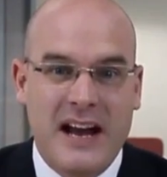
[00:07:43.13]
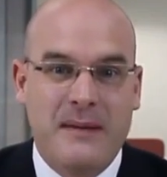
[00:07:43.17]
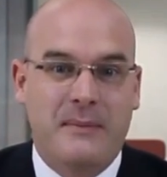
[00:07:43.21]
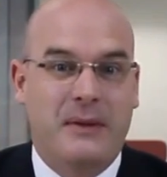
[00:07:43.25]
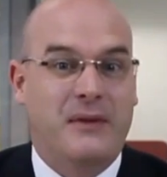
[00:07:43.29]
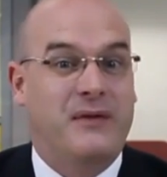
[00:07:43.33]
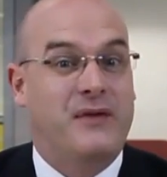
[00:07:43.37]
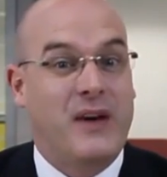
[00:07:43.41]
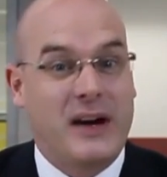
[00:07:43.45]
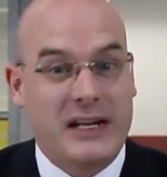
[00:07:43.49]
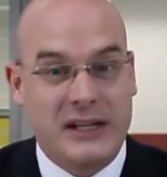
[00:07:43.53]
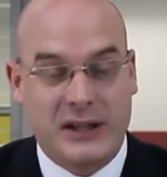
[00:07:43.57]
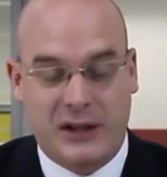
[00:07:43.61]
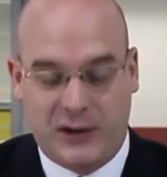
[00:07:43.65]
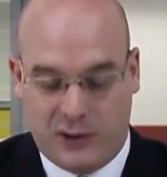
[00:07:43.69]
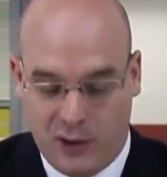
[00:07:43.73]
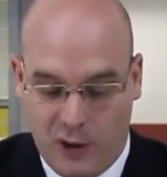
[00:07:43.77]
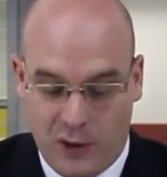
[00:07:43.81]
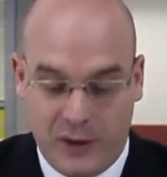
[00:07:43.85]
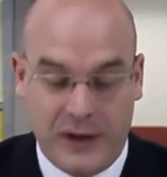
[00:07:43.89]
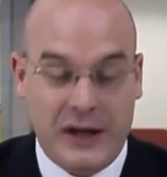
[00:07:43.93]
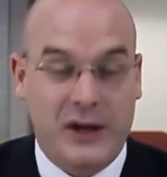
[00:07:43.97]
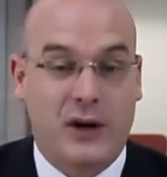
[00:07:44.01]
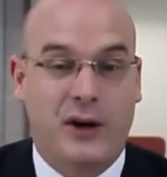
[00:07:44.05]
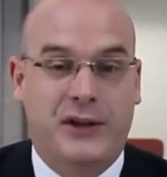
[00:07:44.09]
But funny
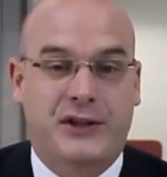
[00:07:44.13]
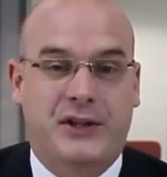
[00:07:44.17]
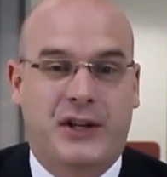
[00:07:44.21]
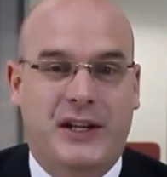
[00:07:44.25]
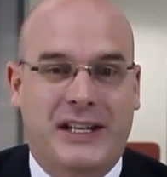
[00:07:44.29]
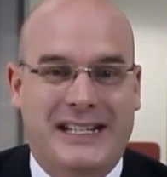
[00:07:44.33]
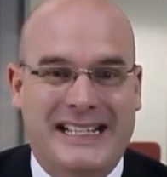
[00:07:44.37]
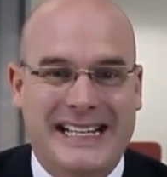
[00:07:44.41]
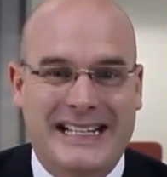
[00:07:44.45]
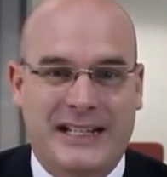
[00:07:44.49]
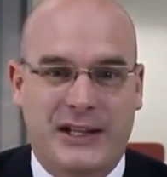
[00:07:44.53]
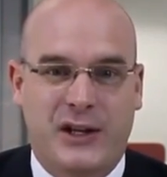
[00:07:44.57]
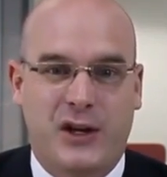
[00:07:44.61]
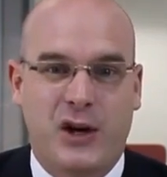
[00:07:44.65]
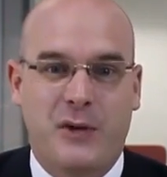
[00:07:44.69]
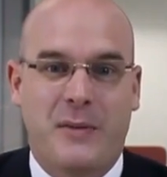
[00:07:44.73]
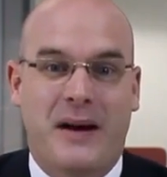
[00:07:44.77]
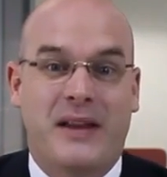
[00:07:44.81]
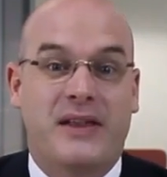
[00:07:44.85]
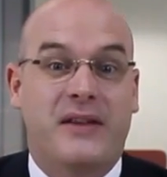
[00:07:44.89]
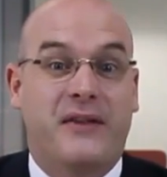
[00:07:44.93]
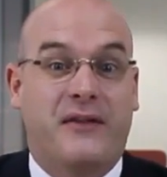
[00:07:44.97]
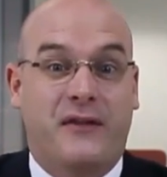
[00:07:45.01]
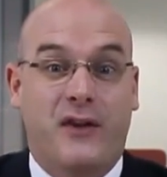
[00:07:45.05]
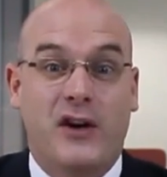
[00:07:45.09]
story, God's got a sense of
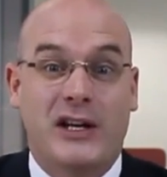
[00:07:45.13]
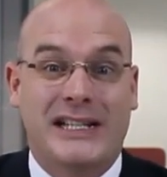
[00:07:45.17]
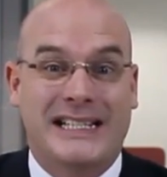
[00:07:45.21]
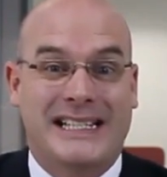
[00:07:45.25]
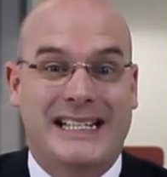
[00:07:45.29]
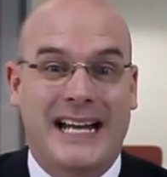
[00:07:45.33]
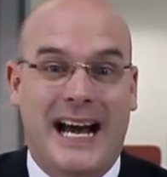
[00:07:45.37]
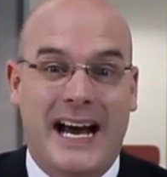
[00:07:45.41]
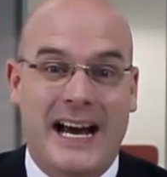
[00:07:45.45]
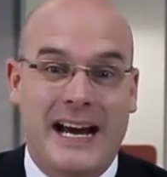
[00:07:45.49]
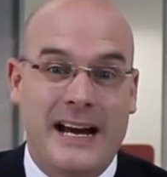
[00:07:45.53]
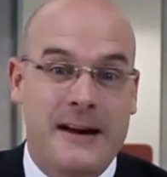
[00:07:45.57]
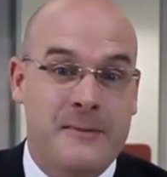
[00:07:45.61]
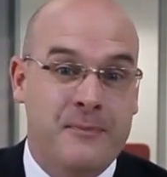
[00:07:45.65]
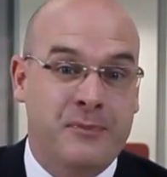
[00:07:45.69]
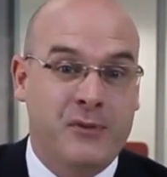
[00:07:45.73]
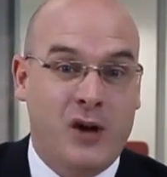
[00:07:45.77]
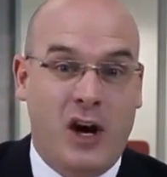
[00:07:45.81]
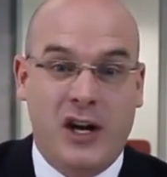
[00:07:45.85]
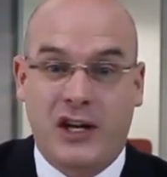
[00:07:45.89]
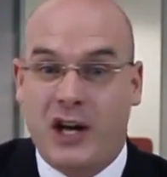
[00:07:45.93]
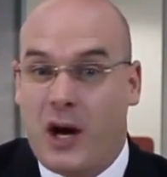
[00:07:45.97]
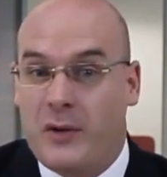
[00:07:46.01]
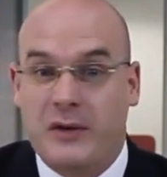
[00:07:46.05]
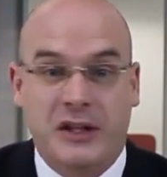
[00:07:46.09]
humor. The first day,
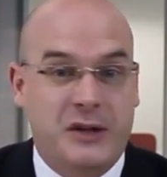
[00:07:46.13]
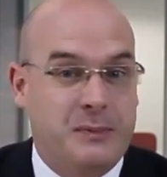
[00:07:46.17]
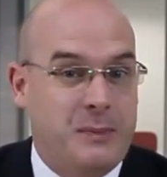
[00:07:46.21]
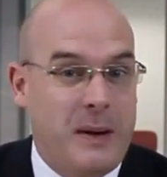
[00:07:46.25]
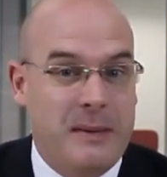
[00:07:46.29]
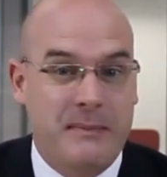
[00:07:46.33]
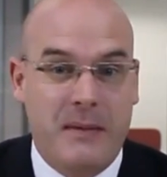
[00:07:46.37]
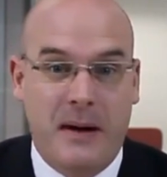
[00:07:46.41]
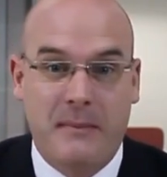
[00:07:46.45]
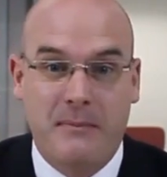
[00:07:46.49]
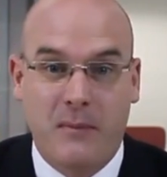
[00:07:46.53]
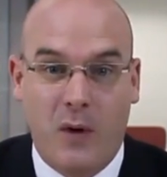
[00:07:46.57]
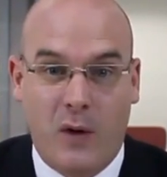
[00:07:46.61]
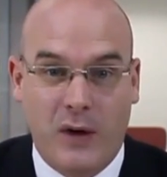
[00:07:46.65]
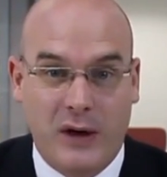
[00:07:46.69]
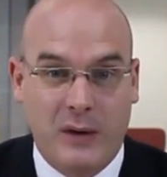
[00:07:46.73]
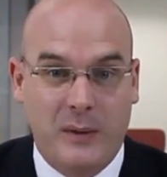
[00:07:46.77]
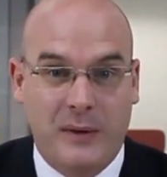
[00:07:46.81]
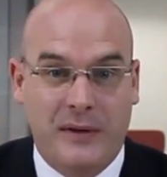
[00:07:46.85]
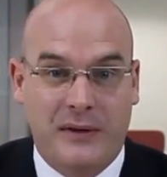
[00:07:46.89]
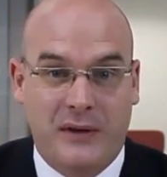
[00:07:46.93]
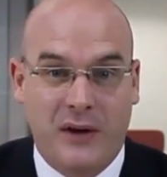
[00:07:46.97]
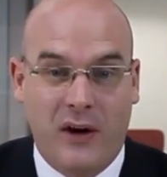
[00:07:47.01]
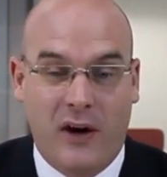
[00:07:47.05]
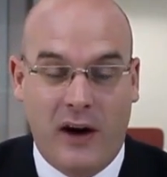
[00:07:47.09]
I'd go and spend my
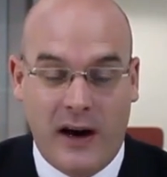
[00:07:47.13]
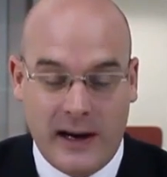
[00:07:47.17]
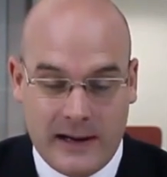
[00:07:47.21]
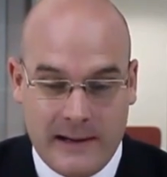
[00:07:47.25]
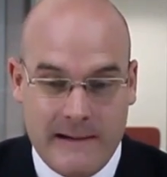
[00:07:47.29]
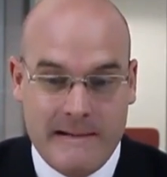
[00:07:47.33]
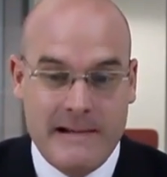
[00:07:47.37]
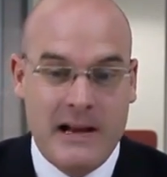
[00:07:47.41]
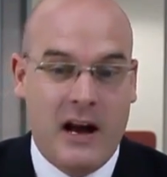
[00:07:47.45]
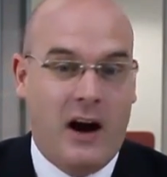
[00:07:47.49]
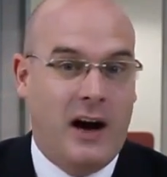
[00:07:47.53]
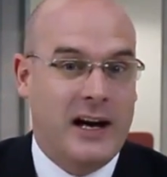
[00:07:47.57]
morning with God.